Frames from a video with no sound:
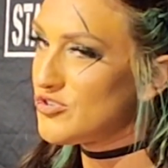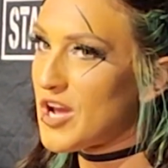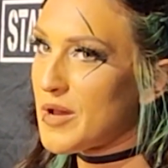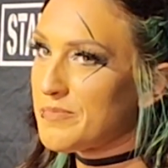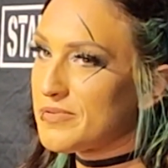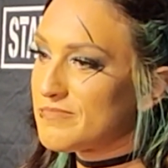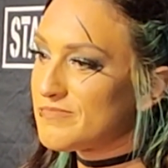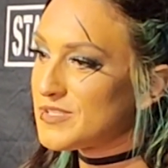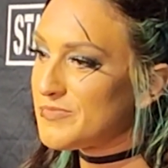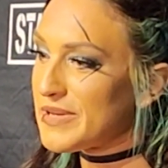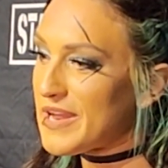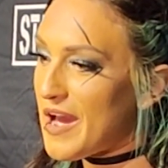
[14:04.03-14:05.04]
up,
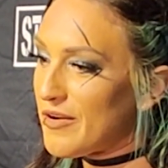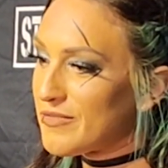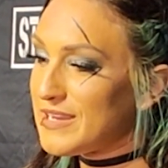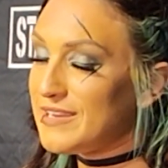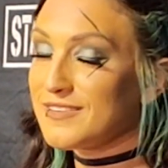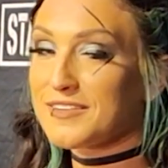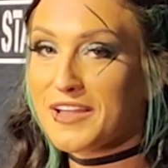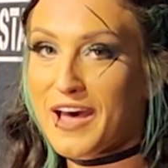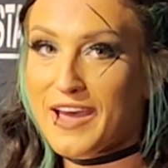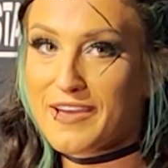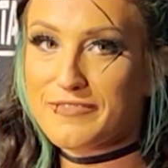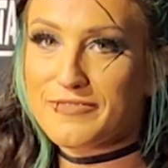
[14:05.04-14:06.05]
spit out, eaten
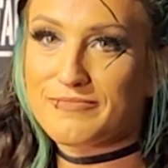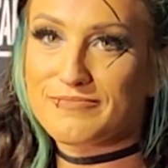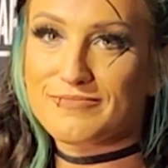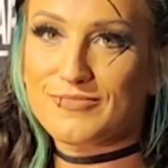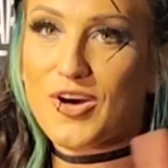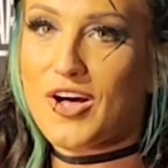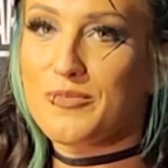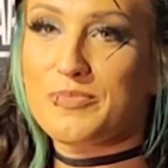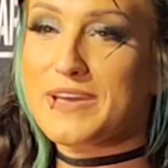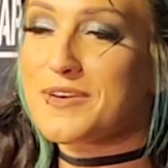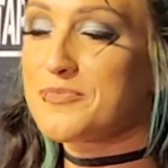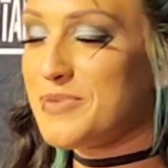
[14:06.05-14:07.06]
alive. Oh,
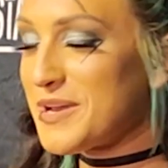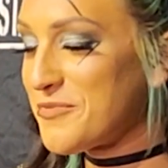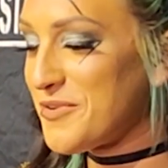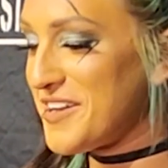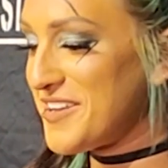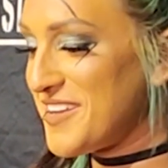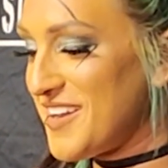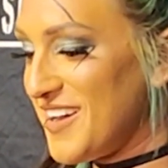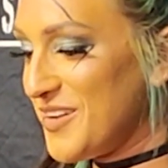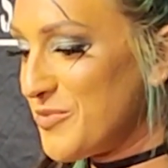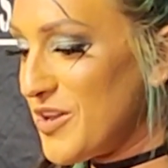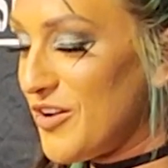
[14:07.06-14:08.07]
pick one.
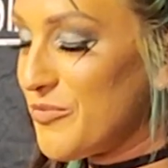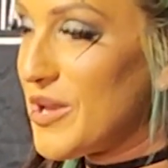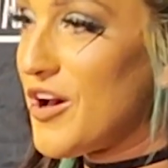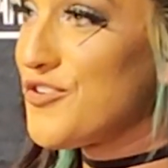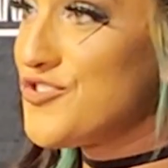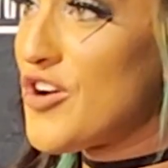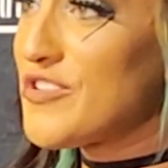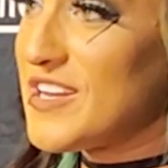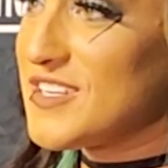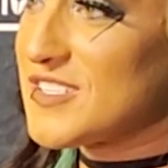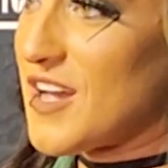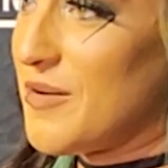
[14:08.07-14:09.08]
We all know that
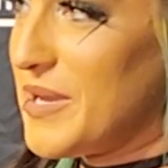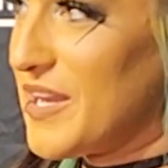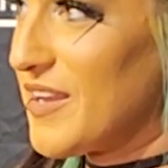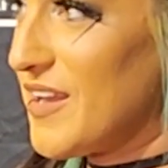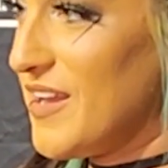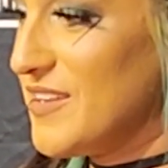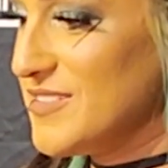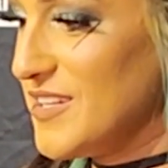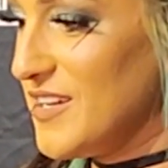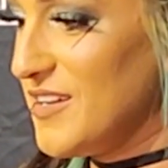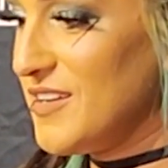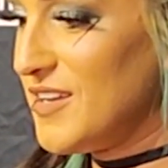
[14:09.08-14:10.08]
it's coming,
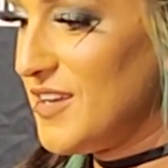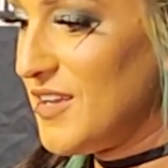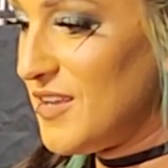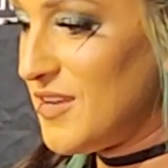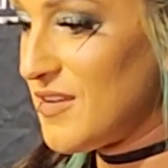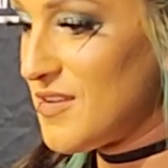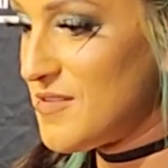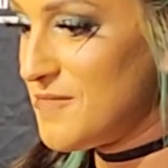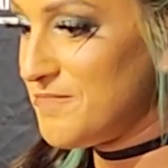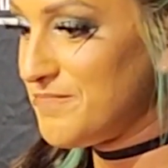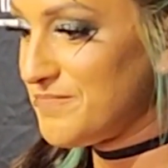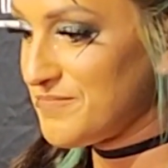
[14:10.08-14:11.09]
and
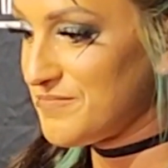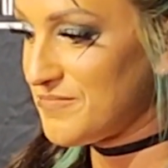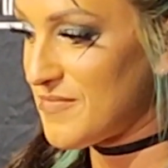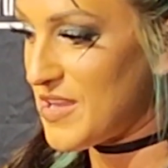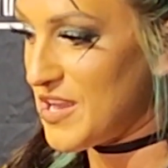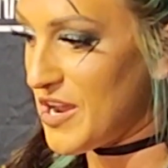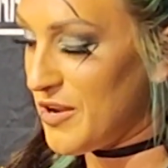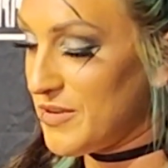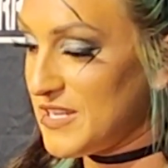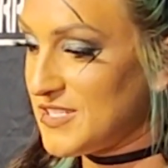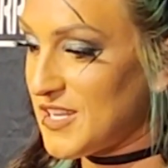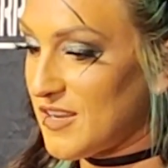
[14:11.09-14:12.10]
you know,
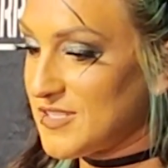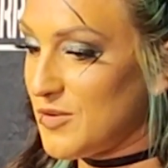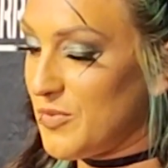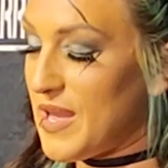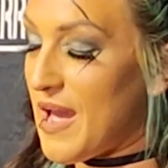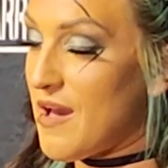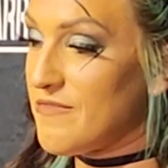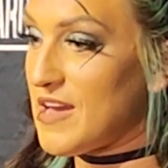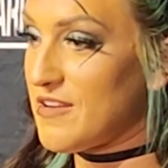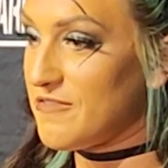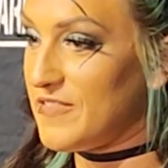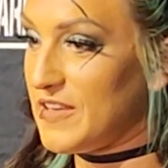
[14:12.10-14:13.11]
it sucks that we have
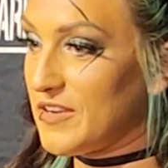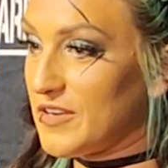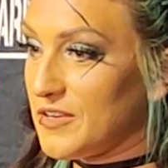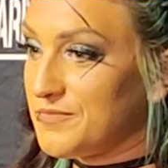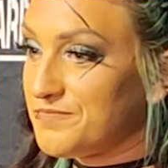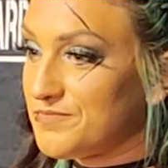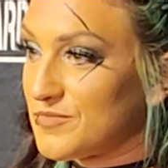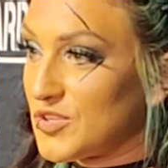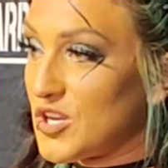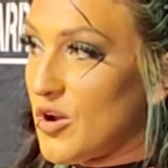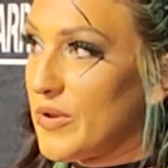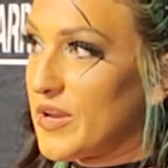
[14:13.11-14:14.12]
that fear
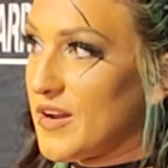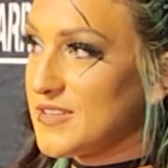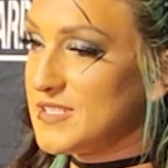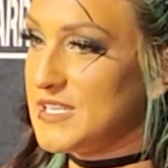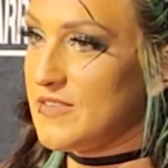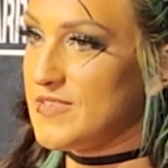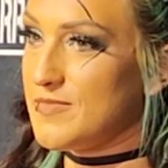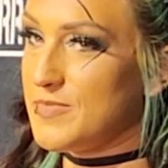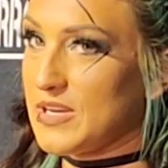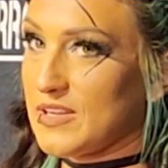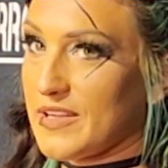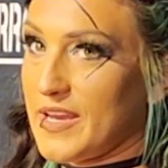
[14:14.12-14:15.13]
going on to TV,
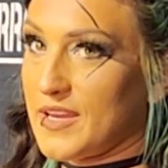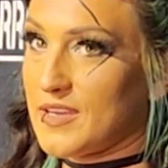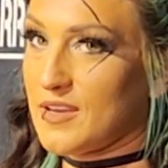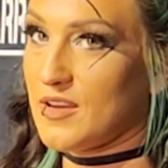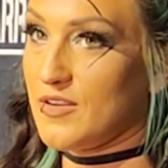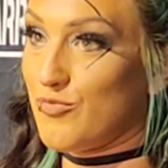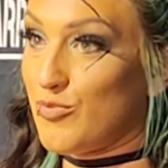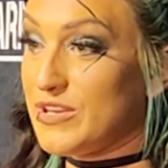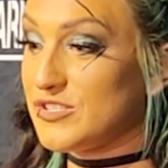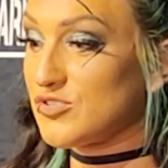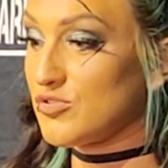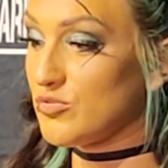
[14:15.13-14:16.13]
being like, if
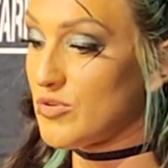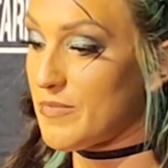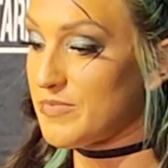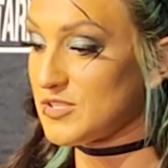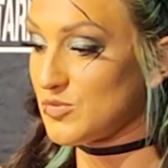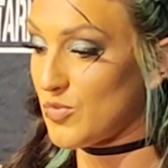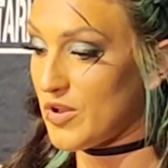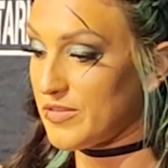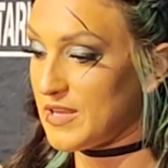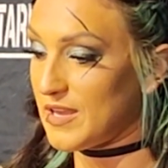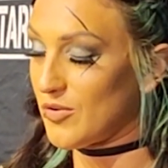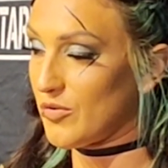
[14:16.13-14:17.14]
we screw up this one
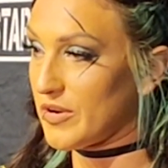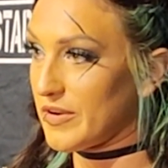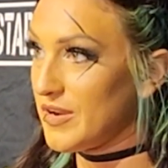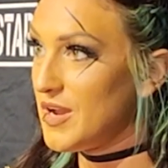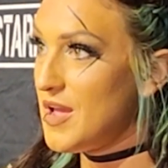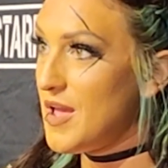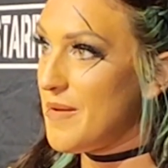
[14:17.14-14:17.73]
thing, or